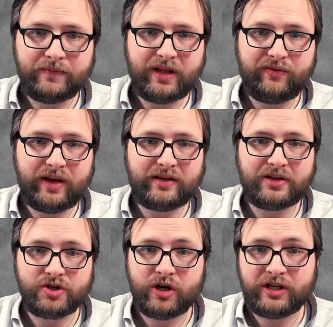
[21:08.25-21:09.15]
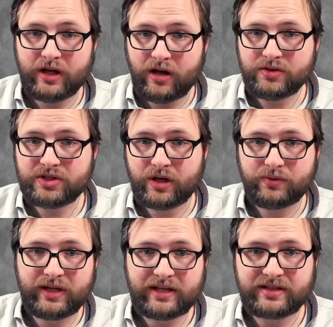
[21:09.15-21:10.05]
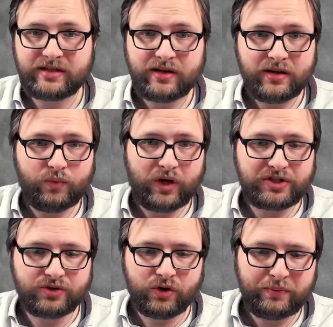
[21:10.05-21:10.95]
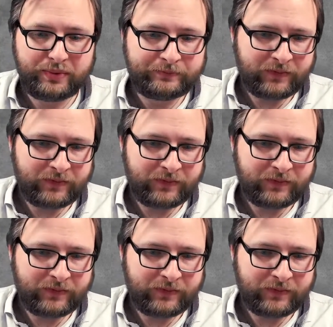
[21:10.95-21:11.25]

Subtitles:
Invicta joined also that watch group,